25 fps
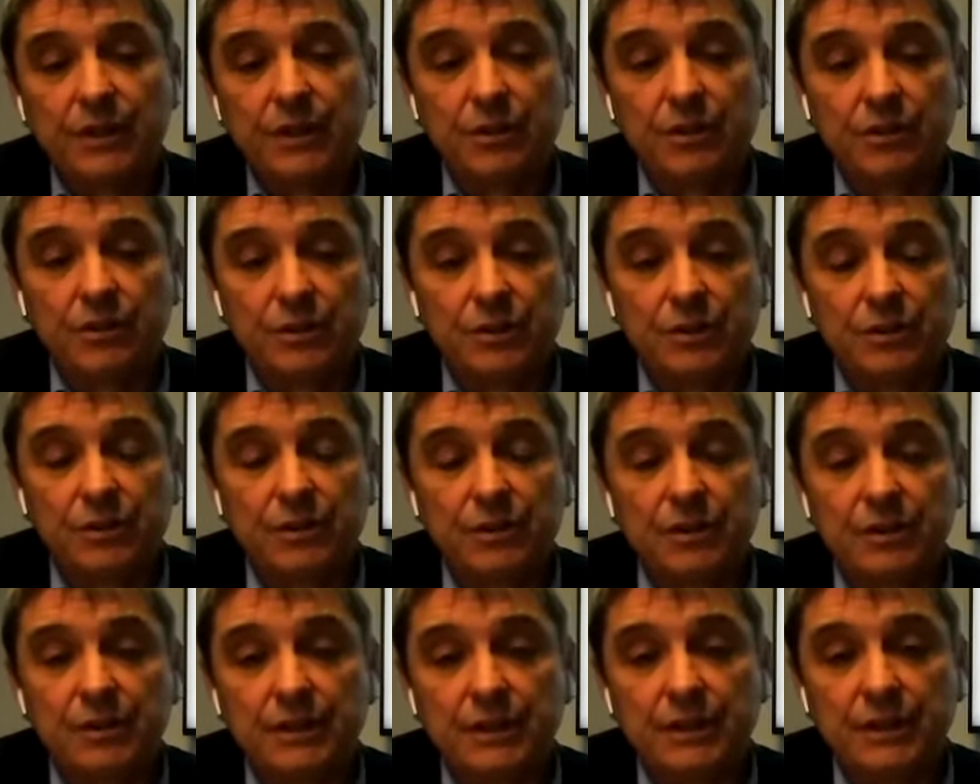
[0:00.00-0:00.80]
You know,
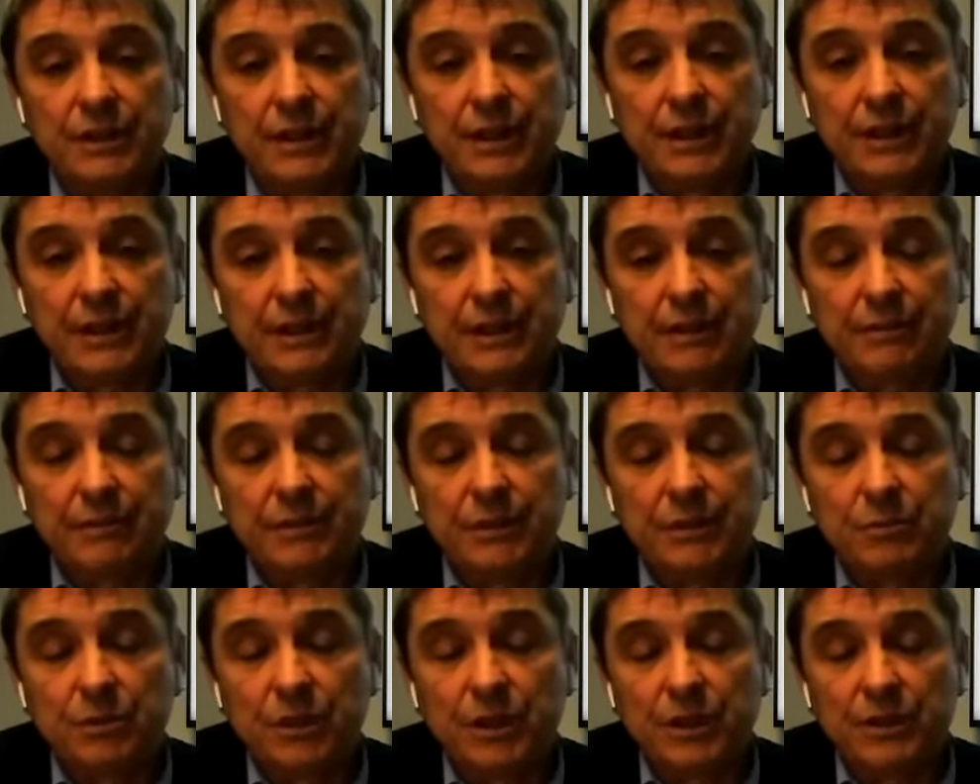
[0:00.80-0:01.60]
the
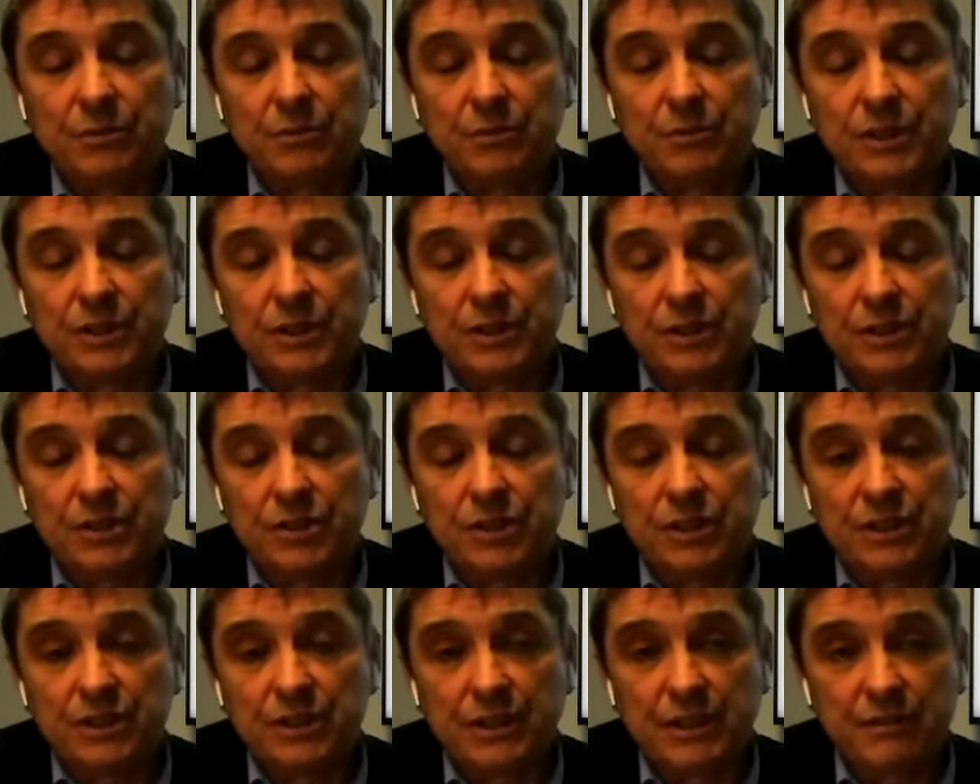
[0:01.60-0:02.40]
Pratt & Whitney
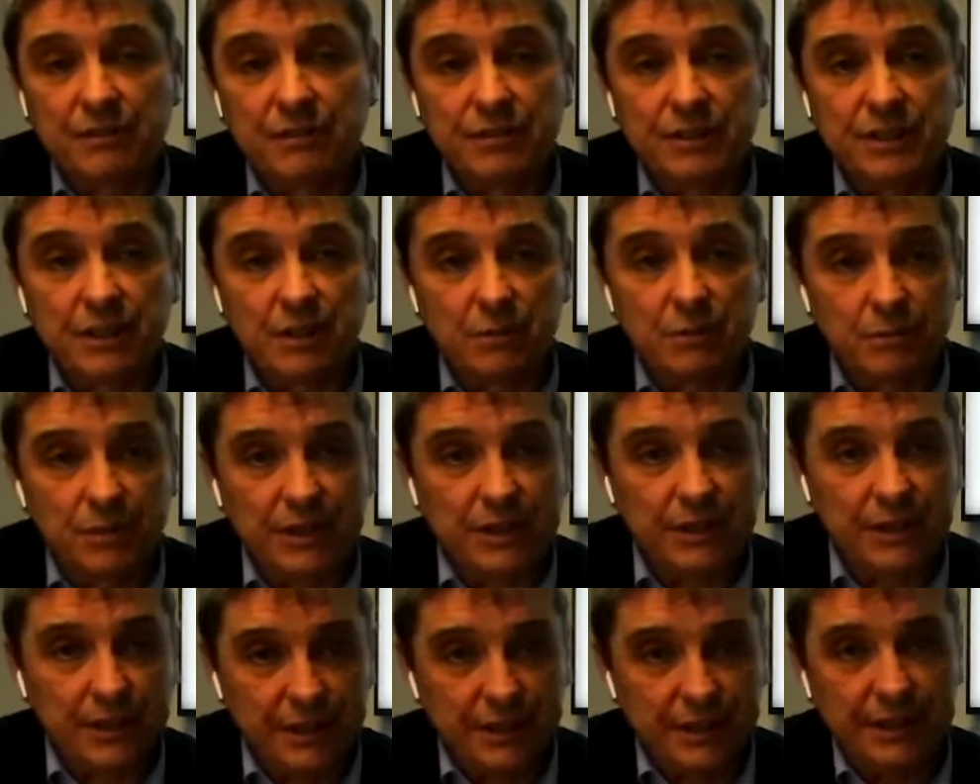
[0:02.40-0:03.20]
GTF deal
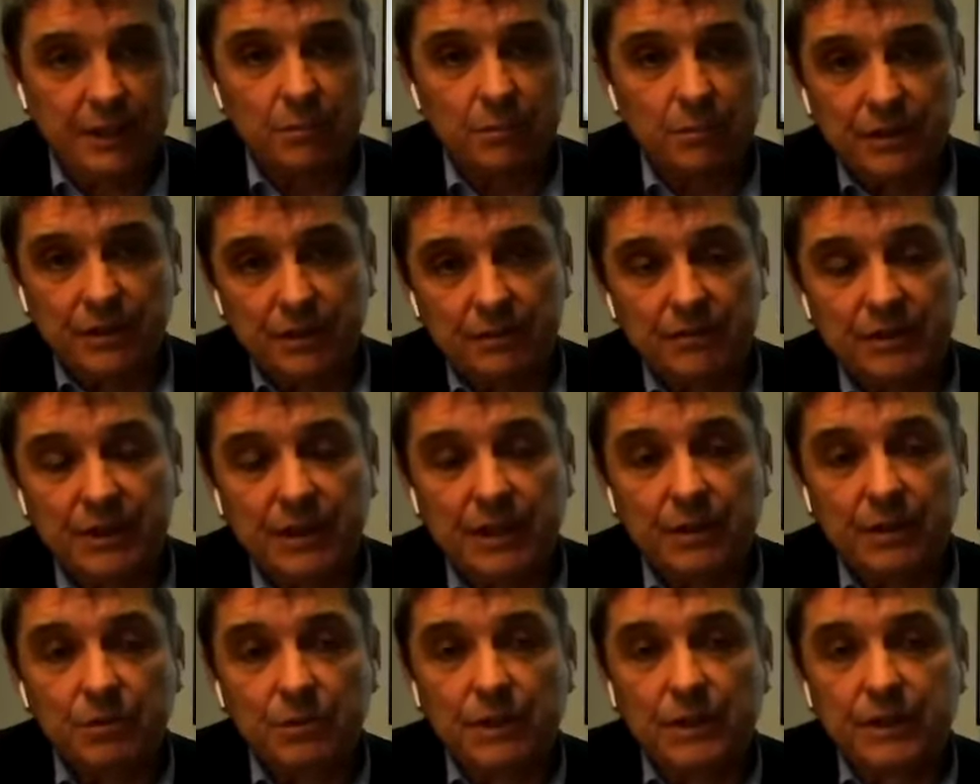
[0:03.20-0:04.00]
being a little bit of
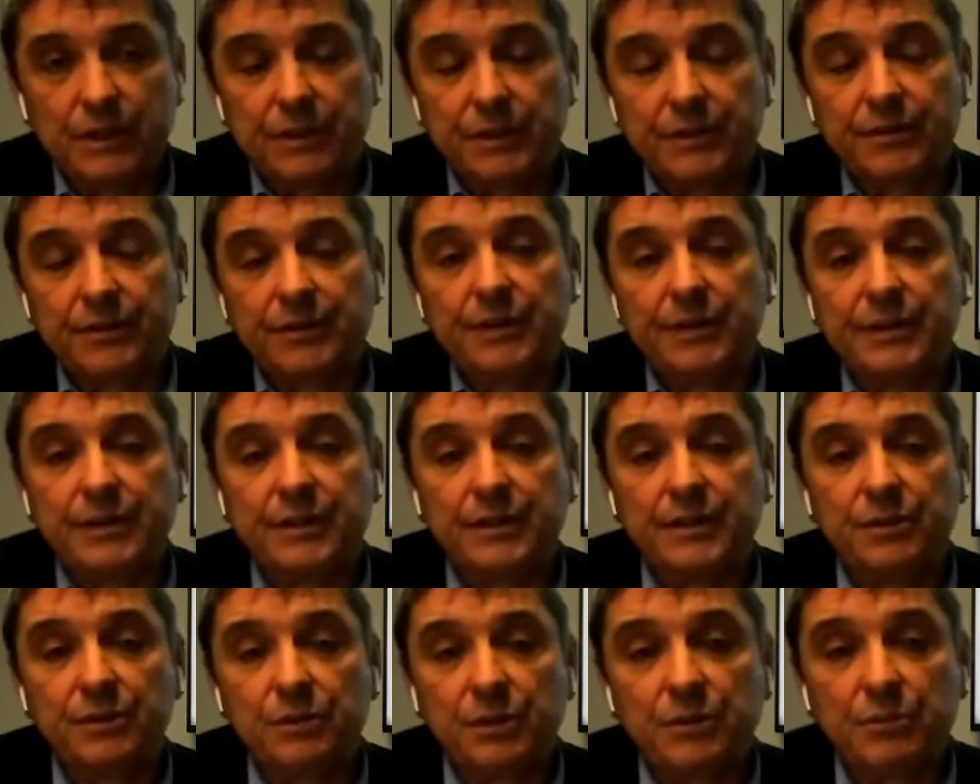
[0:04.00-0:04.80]
an outlier
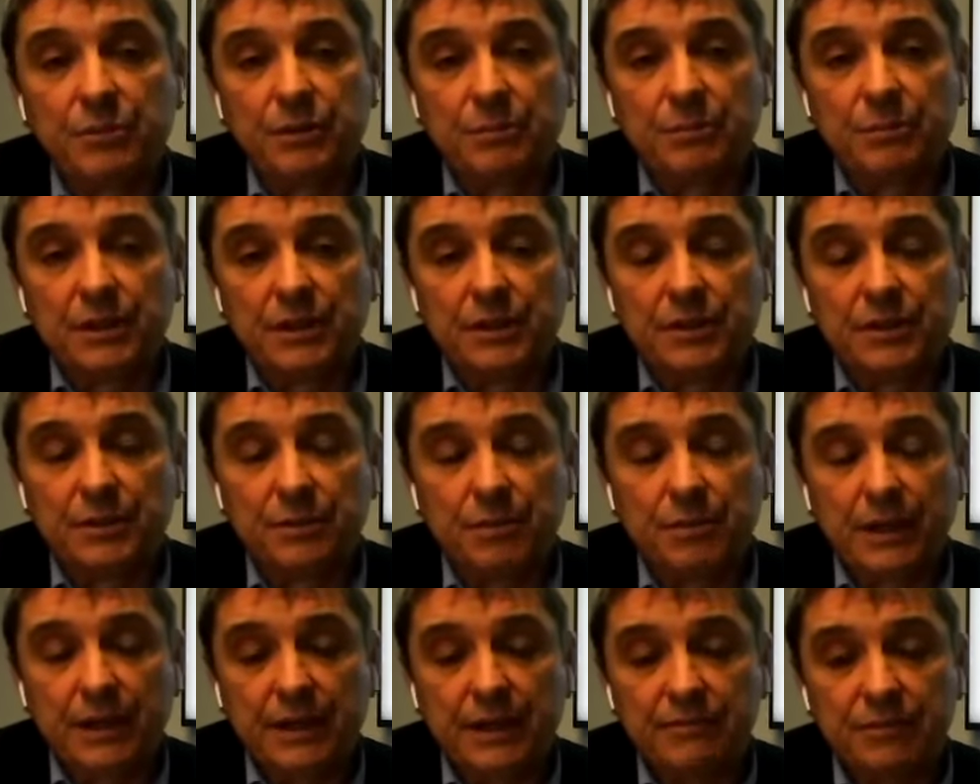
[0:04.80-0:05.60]
in the way we build
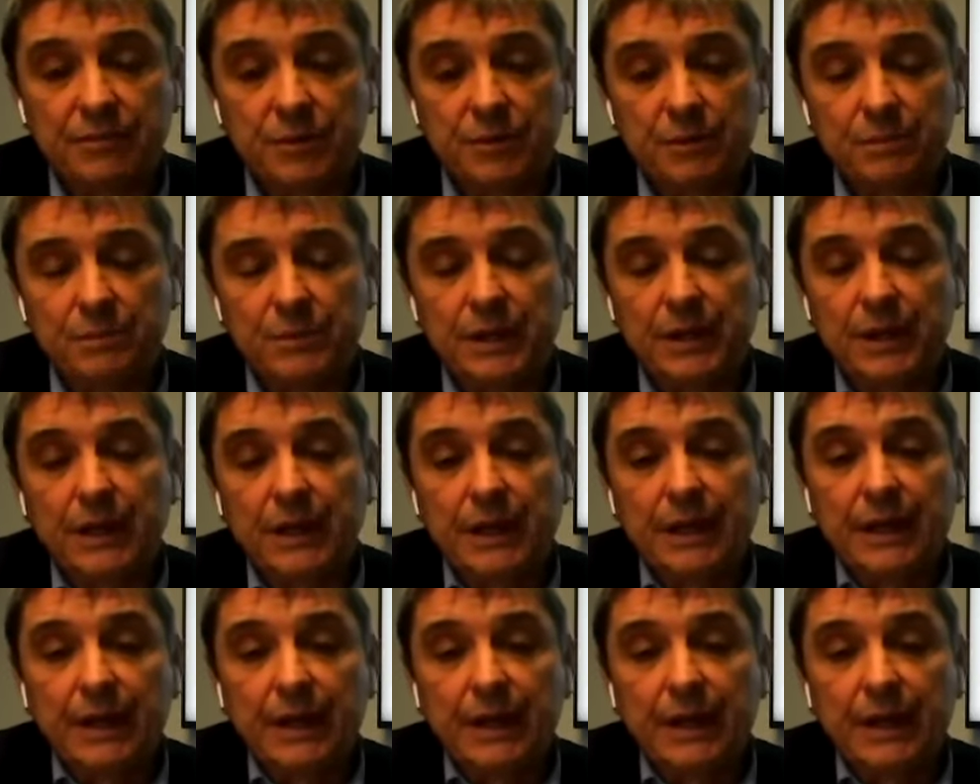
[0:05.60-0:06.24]
our platform.